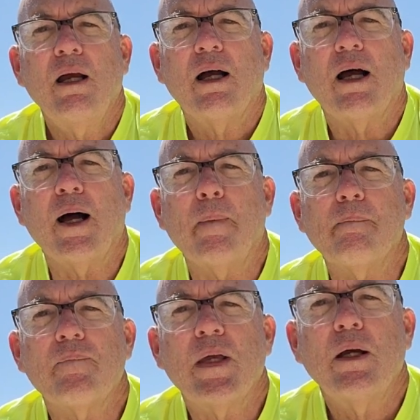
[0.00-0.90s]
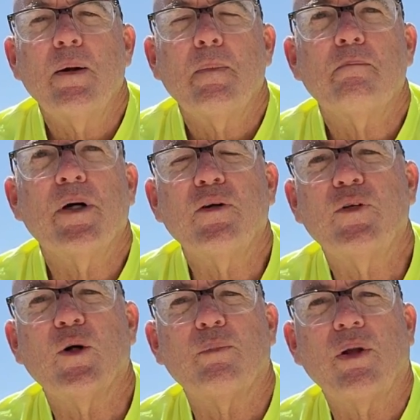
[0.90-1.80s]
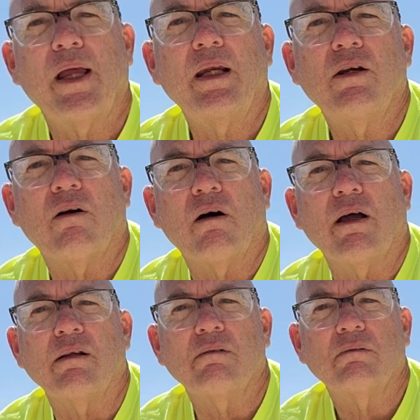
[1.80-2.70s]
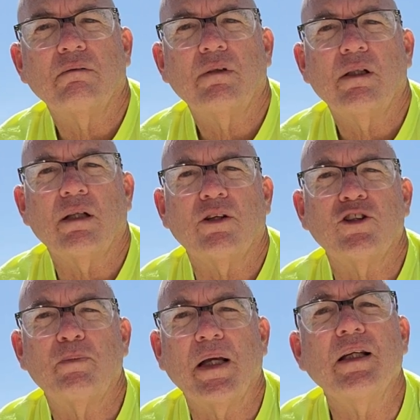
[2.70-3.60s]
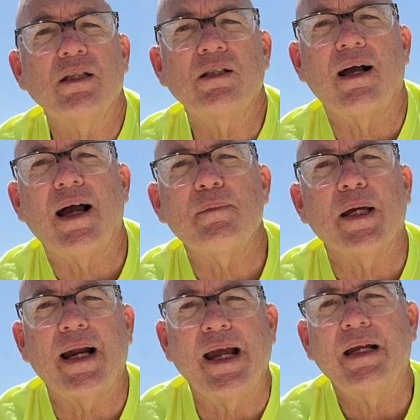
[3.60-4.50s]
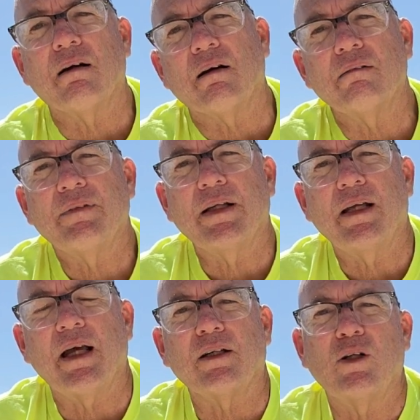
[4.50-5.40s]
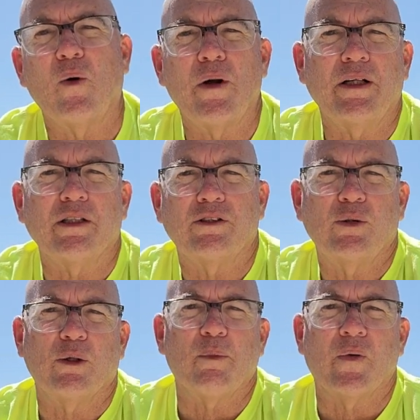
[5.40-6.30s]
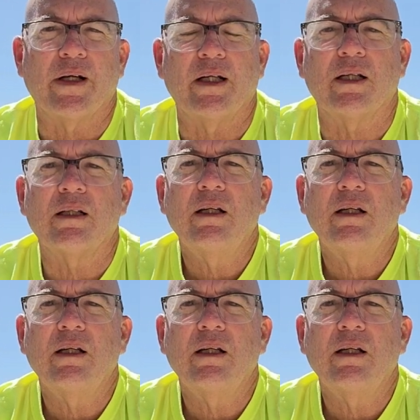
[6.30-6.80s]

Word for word: Um, but if you are planning on uh, spending time at anchor and not going into a marina,